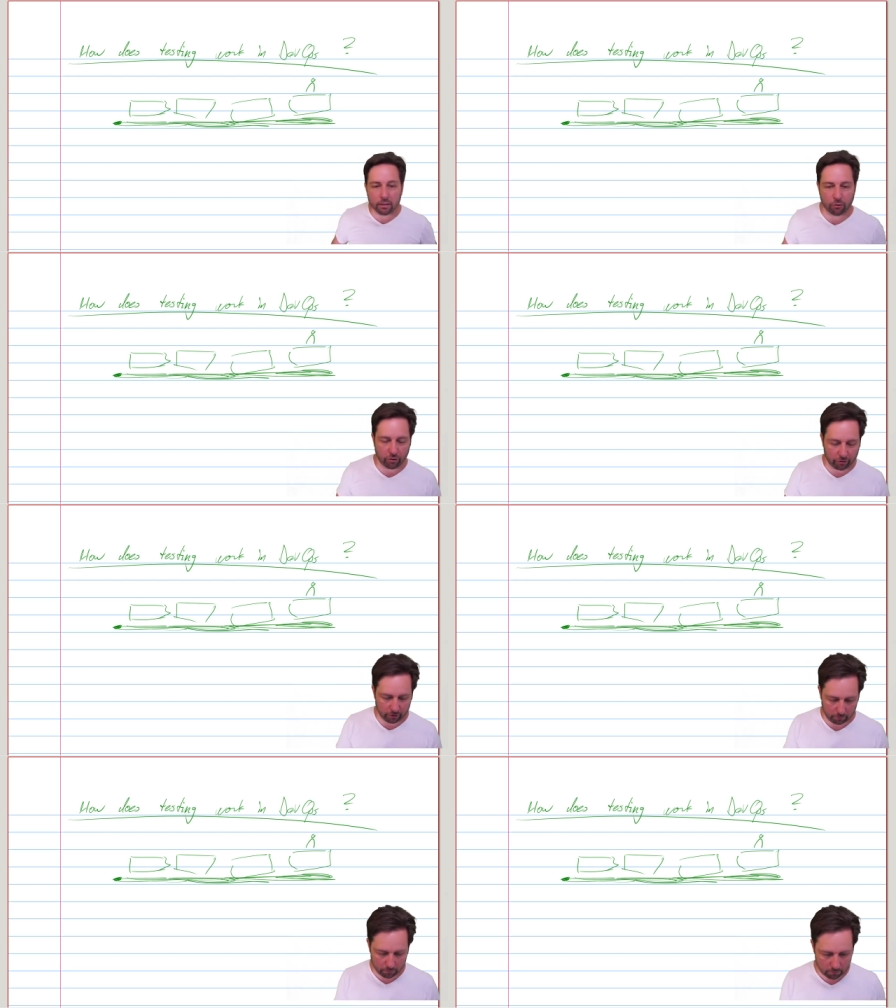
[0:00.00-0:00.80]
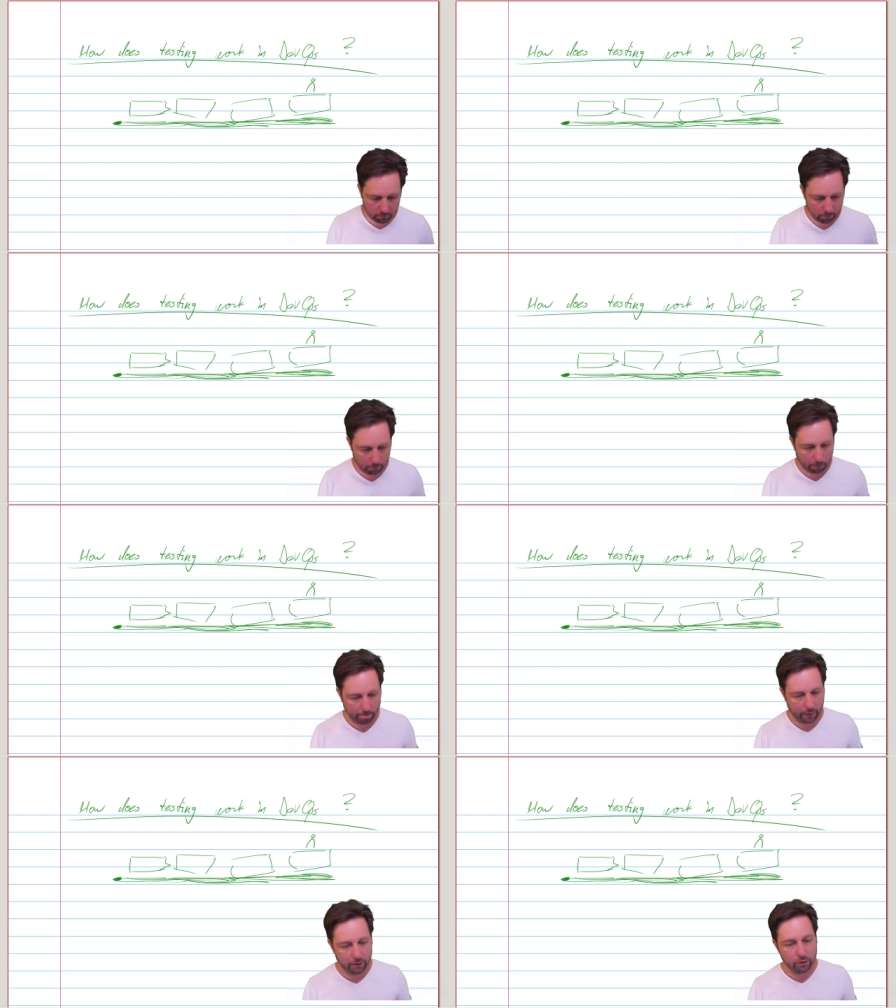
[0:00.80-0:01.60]
the system,
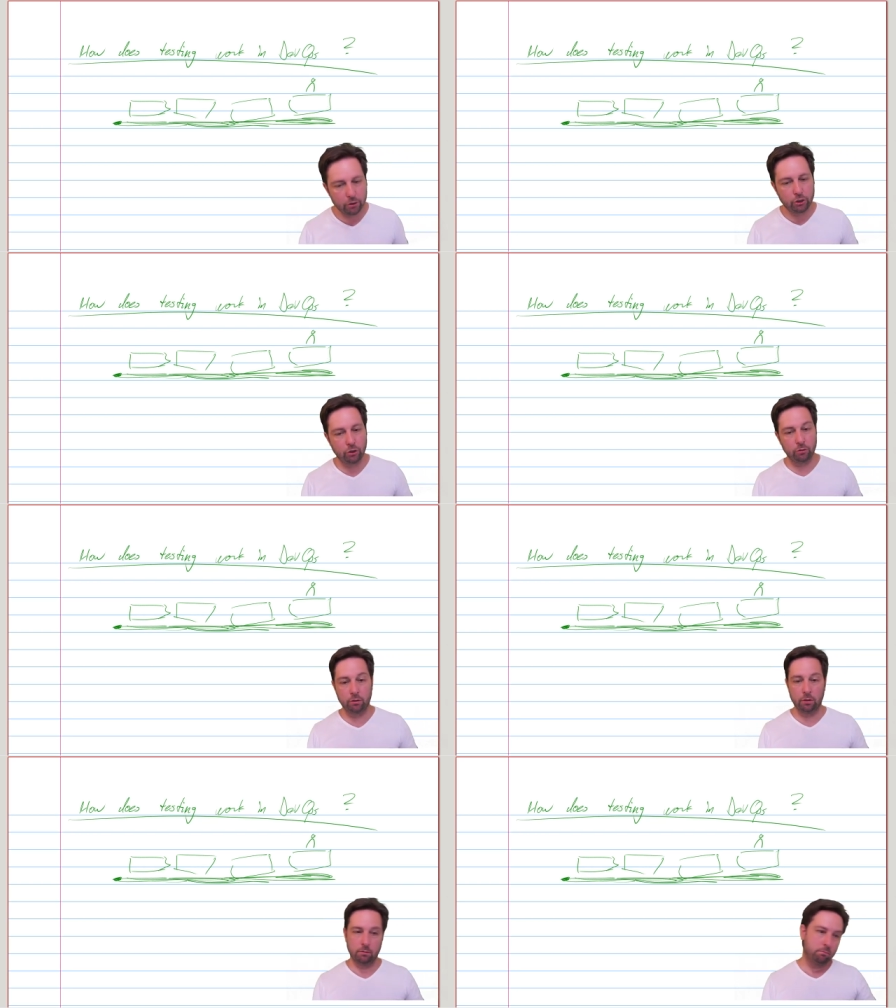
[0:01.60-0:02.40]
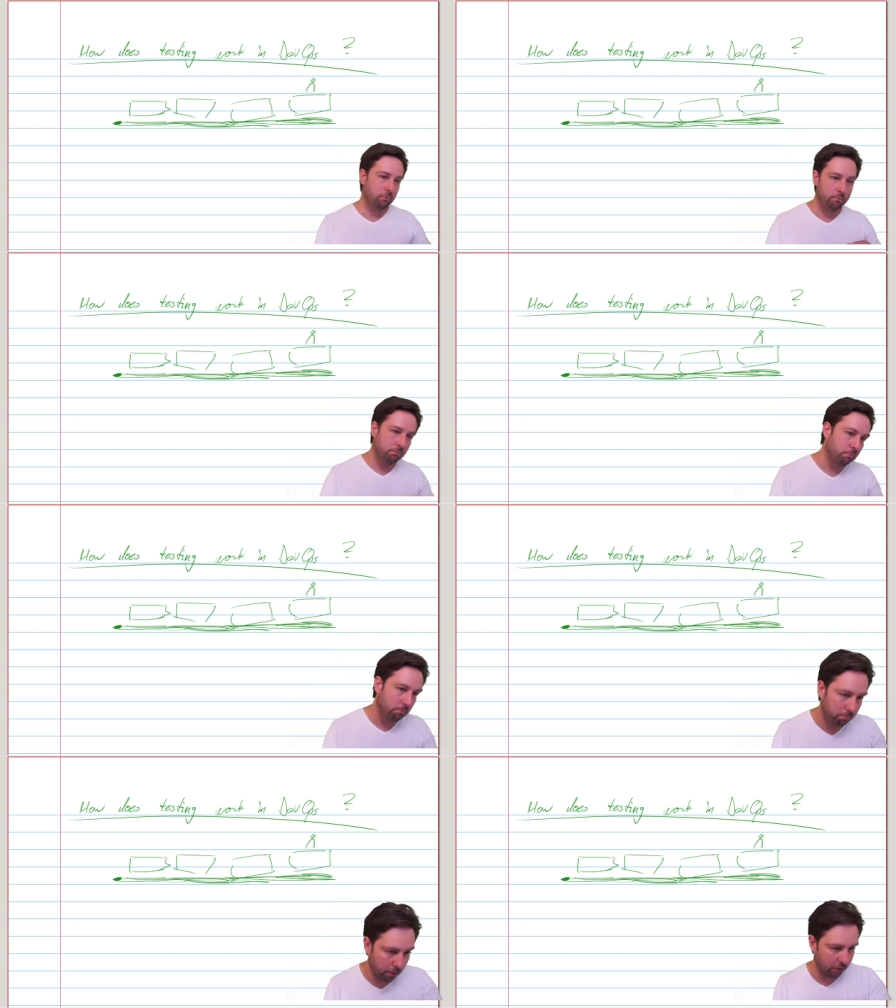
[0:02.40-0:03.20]
you should
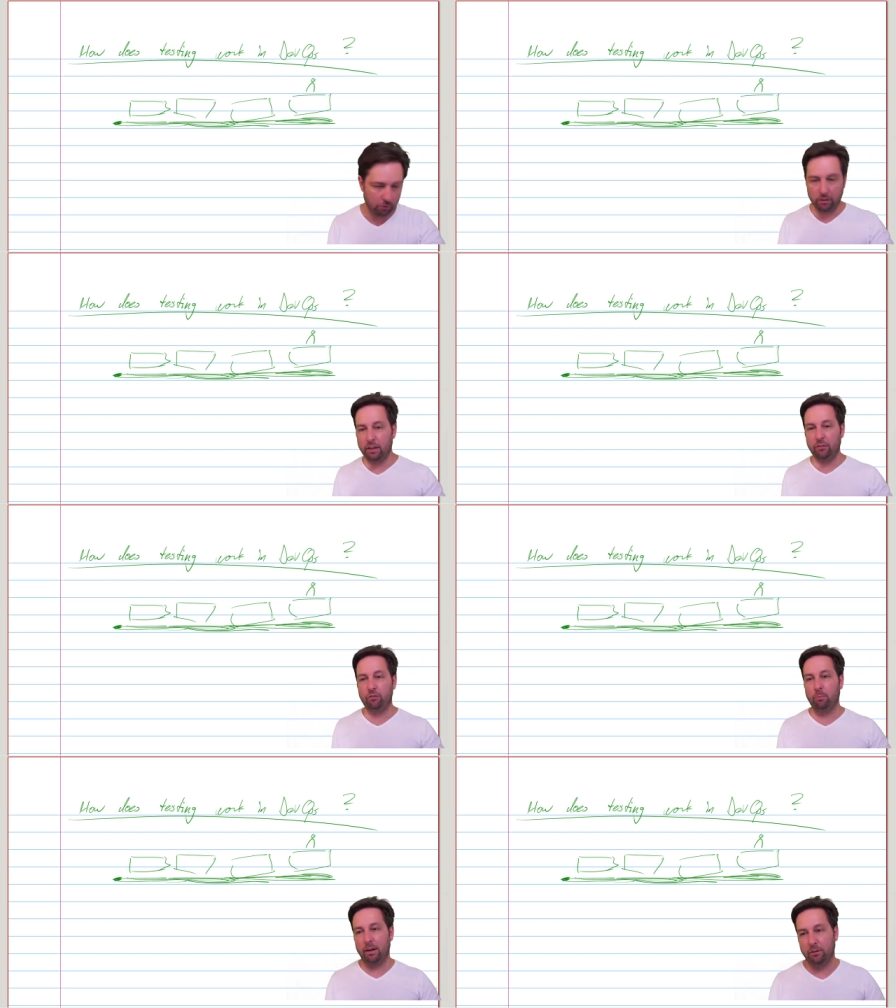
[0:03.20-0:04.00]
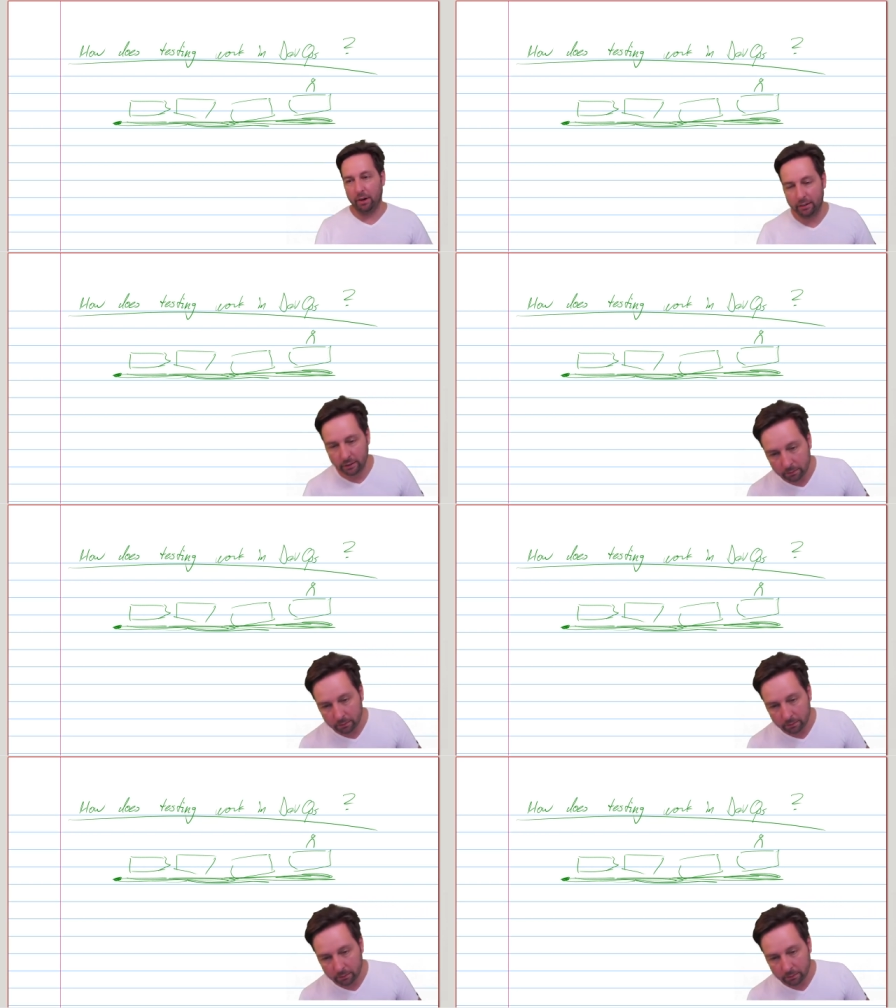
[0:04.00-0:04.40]
build unit tests while you're at it,